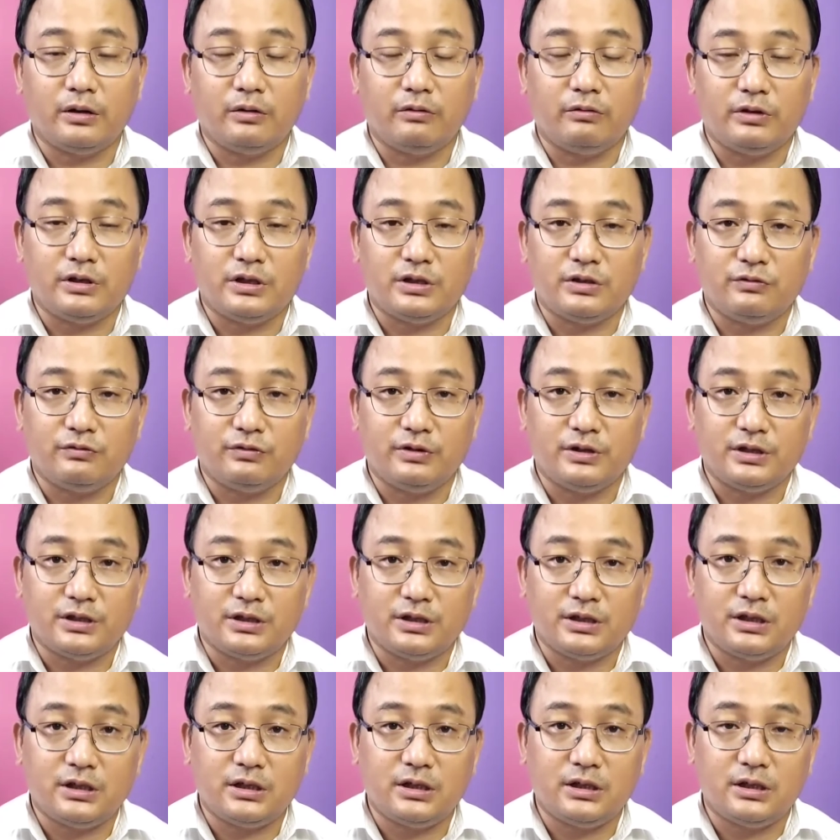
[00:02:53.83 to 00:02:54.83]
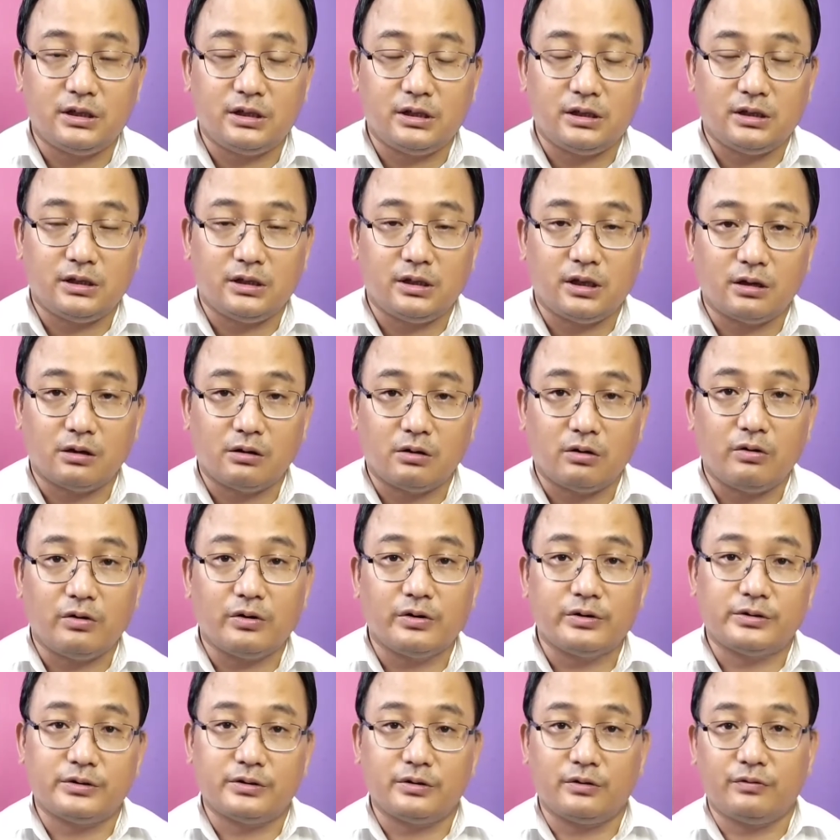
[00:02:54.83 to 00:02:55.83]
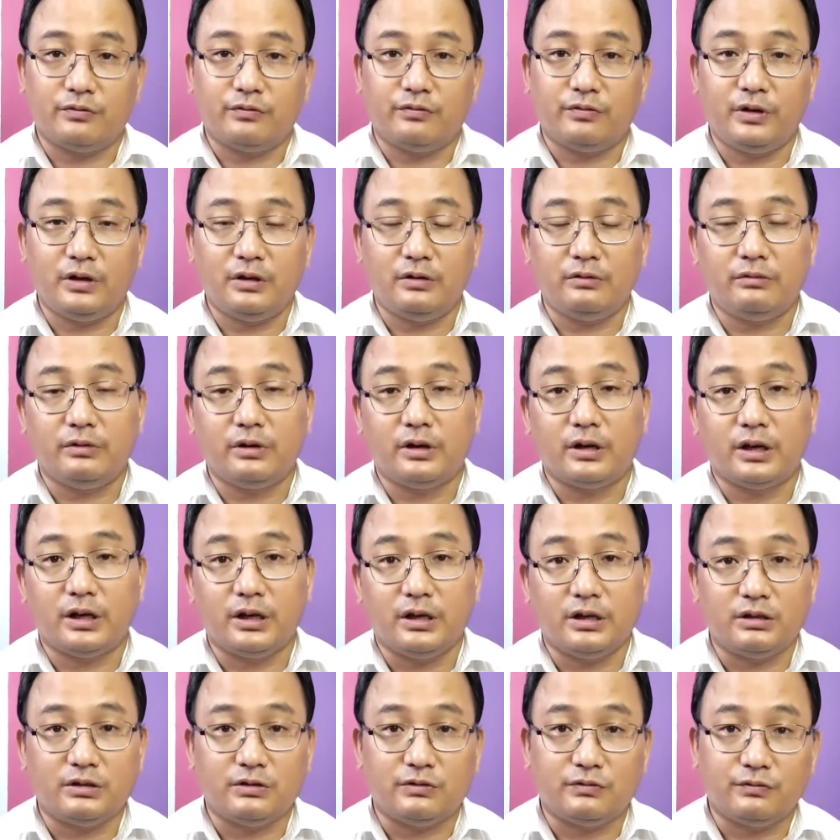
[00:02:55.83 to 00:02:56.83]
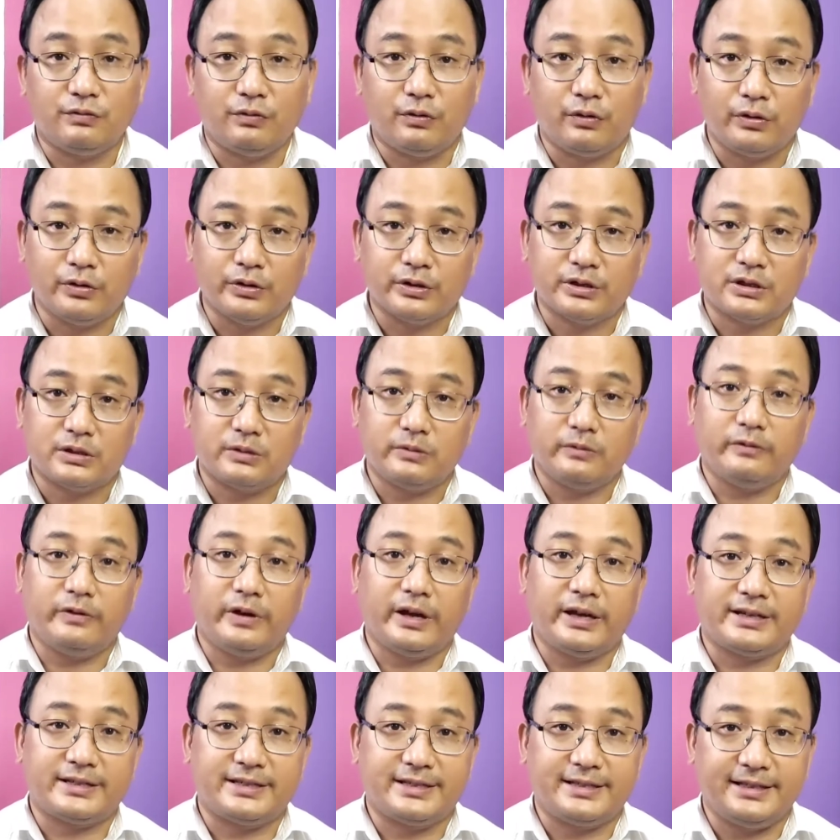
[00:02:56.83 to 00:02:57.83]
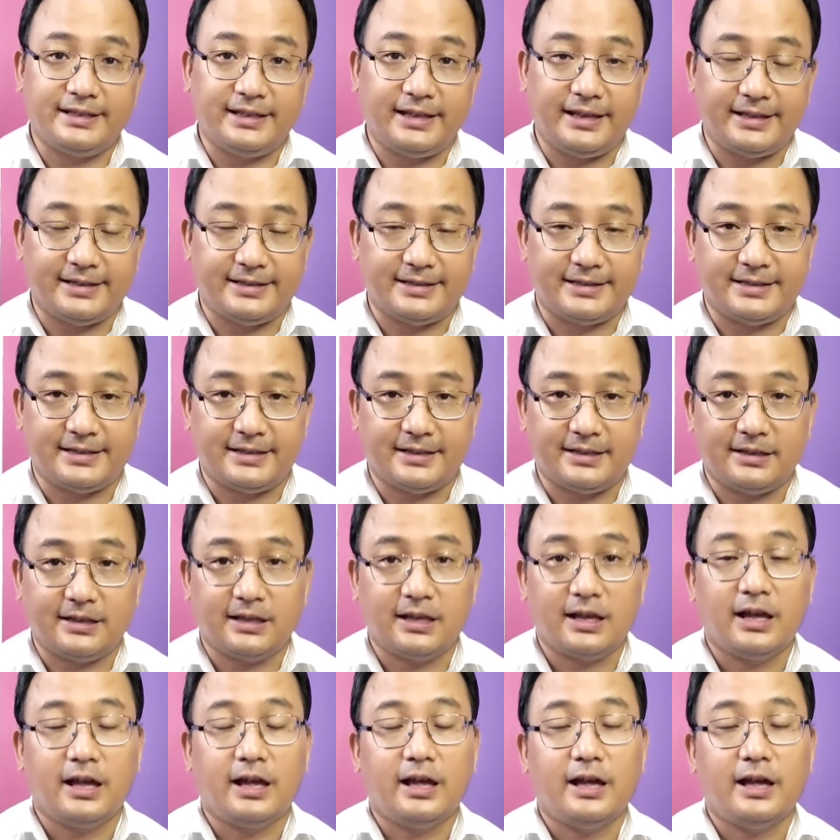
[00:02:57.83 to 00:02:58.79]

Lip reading: which we see the cause of fever, is forced vaccination,